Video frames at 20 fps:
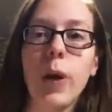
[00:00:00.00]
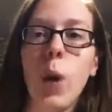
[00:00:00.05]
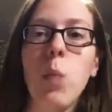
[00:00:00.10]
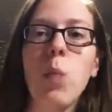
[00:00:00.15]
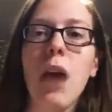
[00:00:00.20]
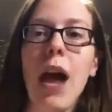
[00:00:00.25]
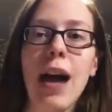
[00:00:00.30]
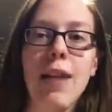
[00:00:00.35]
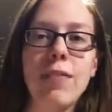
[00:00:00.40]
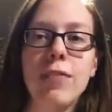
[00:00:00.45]

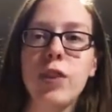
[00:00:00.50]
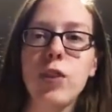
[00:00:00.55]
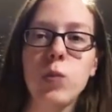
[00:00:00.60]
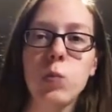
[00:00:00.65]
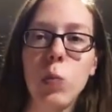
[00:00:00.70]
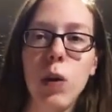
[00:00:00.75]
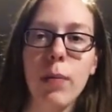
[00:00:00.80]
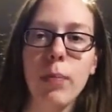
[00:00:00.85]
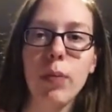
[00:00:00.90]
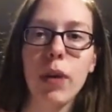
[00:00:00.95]
Don't have
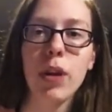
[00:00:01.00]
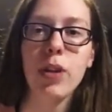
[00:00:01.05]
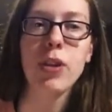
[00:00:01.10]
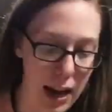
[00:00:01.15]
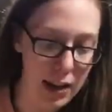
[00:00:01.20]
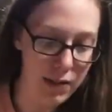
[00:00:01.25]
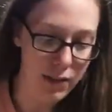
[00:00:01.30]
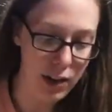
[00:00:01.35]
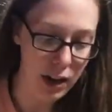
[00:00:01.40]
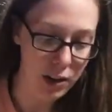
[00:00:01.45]
just one brush.
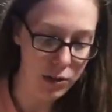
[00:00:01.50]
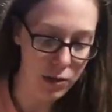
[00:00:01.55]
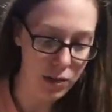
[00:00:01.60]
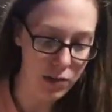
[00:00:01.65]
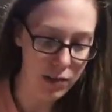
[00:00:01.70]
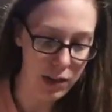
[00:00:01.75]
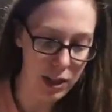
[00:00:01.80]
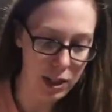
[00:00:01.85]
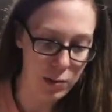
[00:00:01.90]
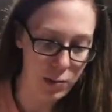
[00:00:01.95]
I've got two
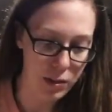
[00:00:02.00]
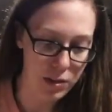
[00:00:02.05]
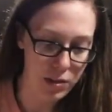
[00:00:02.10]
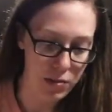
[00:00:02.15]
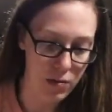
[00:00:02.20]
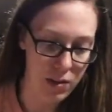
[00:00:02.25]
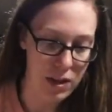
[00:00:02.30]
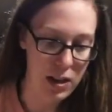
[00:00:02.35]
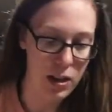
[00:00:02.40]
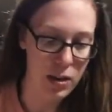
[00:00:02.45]
different kinds of
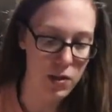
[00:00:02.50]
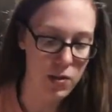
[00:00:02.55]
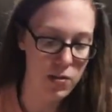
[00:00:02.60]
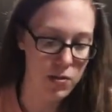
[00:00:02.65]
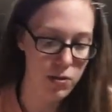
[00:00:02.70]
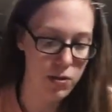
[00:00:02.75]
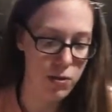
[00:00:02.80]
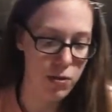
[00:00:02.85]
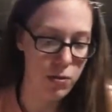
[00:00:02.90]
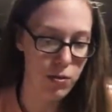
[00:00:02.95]
brushes right here. These are
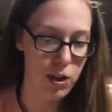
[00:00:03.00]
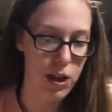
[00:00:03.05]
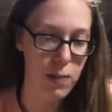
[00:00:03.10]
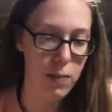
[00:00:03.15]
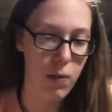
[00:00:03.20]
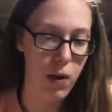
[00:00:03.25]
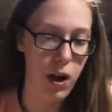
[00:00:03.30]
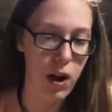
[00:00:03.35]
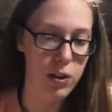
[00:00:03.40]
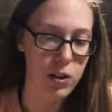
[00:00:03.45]
the two that I
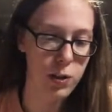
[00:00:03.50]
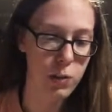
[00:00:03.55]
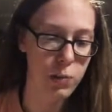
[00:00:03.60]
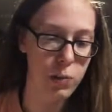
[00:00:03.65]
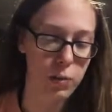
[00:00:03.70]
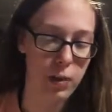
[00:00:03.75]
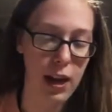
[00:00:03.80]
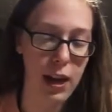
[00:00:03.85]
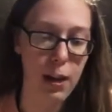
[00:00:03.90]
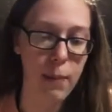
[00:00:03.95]
brought to
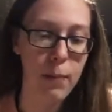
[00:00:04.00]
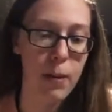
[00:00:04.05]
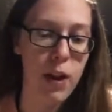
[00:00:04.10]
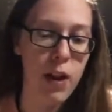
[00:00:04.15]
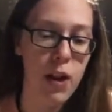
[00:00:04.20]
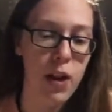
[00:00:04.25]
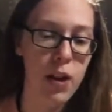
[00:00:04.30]
boot camp.